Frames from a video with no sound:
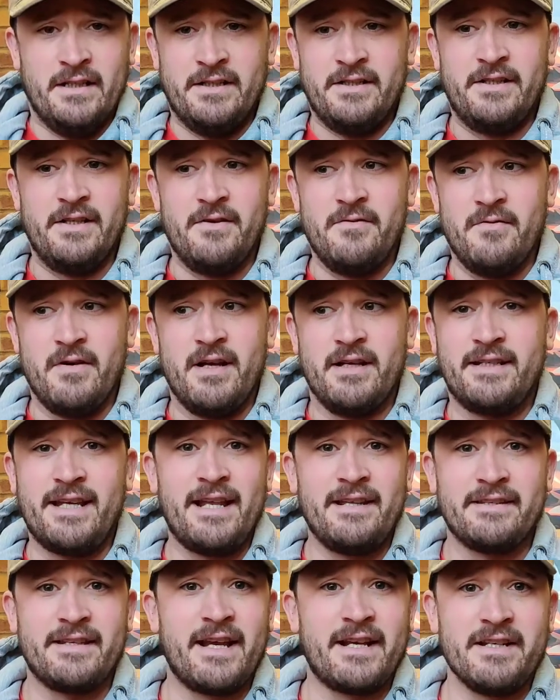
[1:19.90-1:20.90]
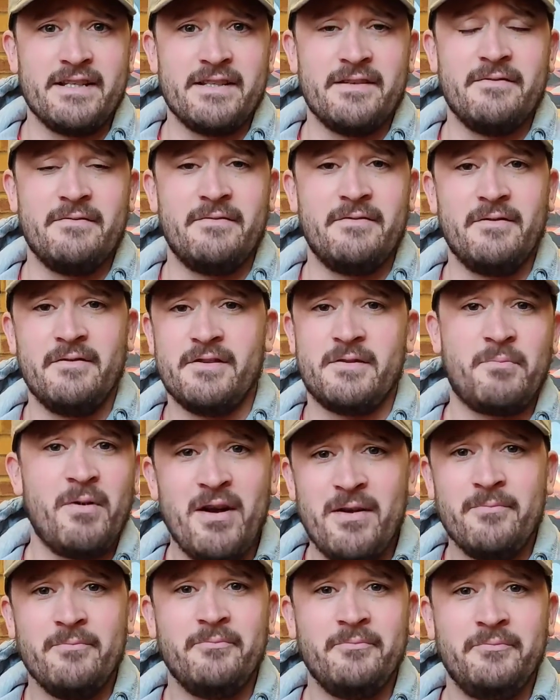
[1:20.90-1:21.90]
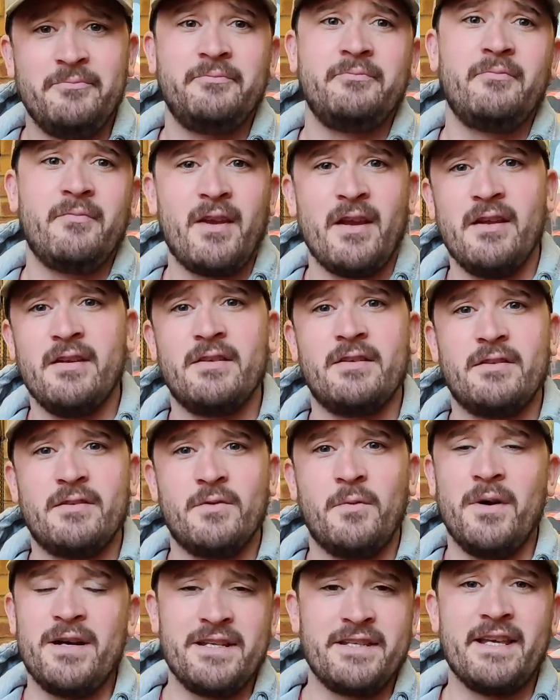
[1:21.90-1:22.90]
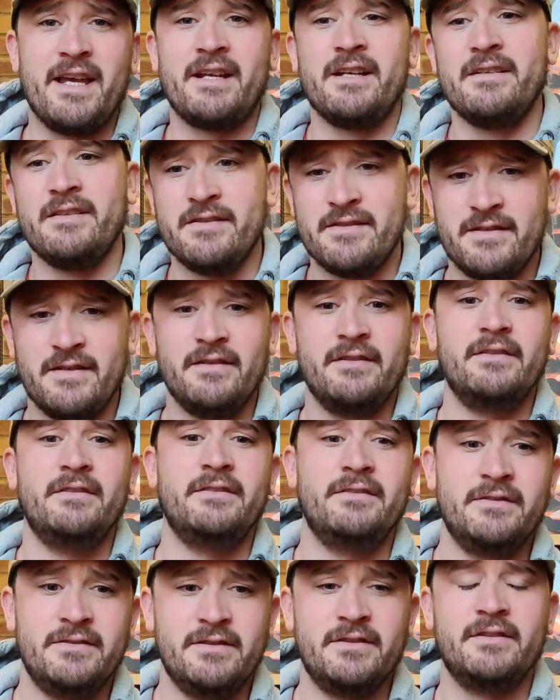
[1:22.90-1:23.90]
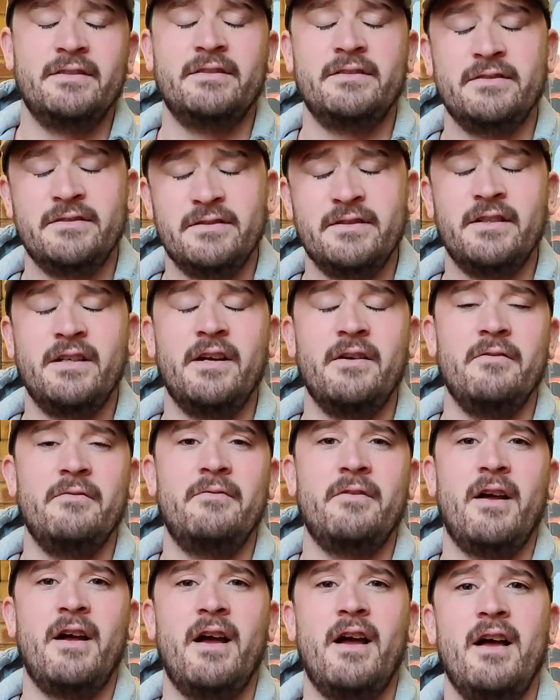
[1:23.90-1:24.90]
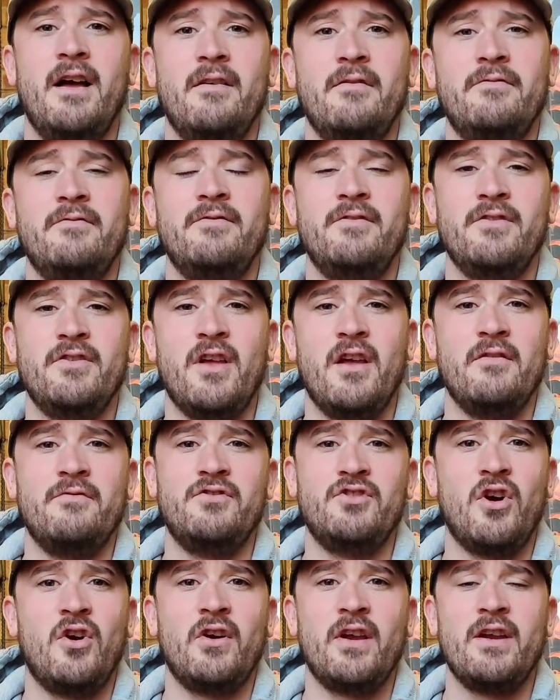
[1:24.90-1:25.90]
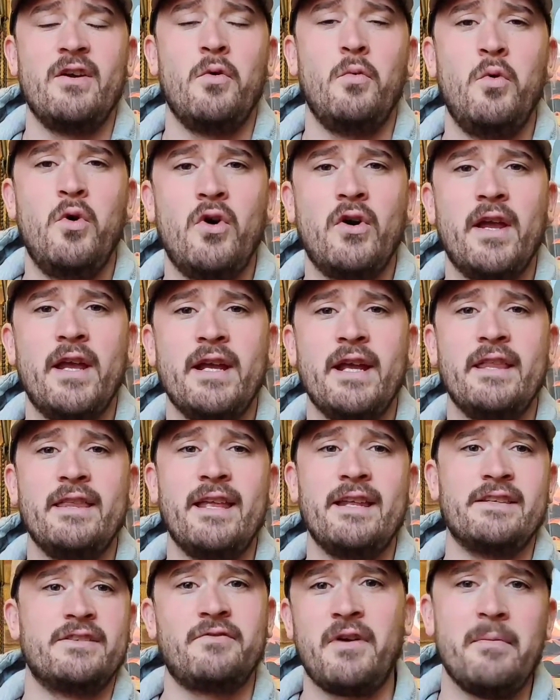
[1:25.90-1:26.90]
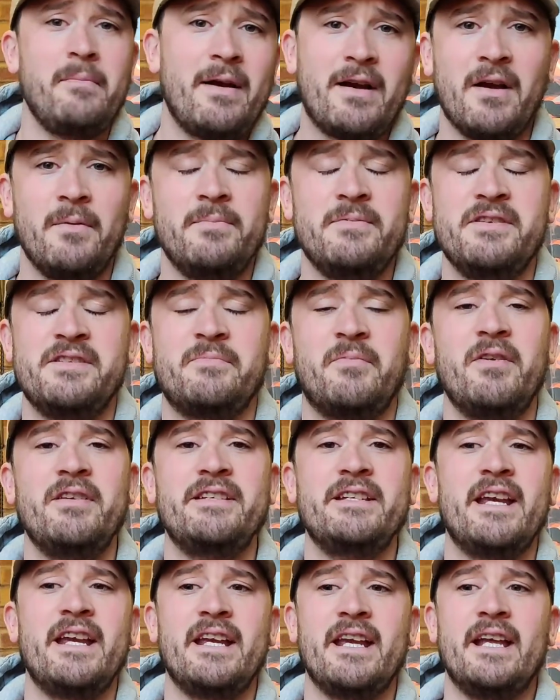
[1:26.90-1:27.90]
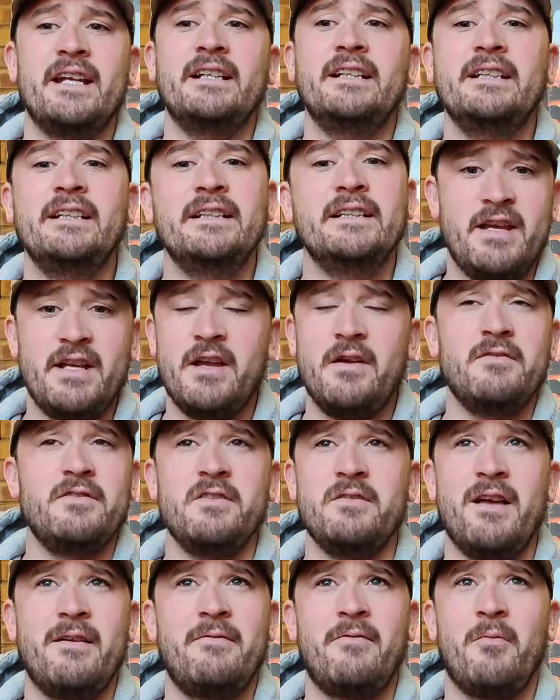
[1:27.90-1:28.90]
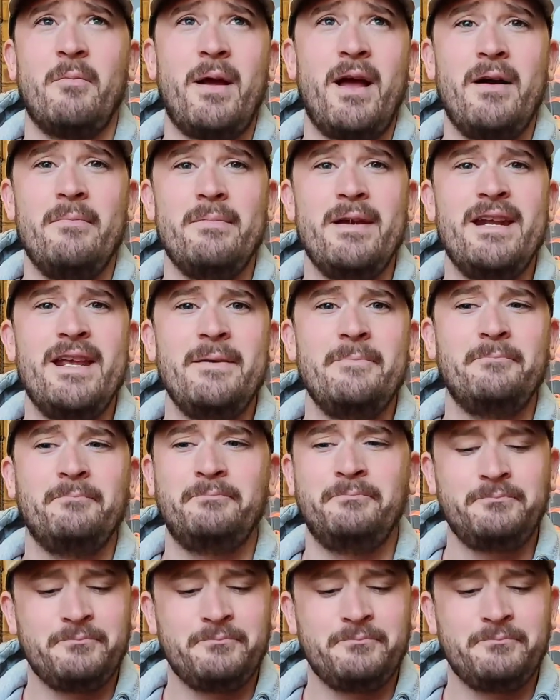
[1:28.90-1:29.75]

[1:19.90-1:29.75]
Do 10 seconds of sprint, 20 seconds of jogging or walking, and then straight back up to sprinting again. There you go, do that for about a minute,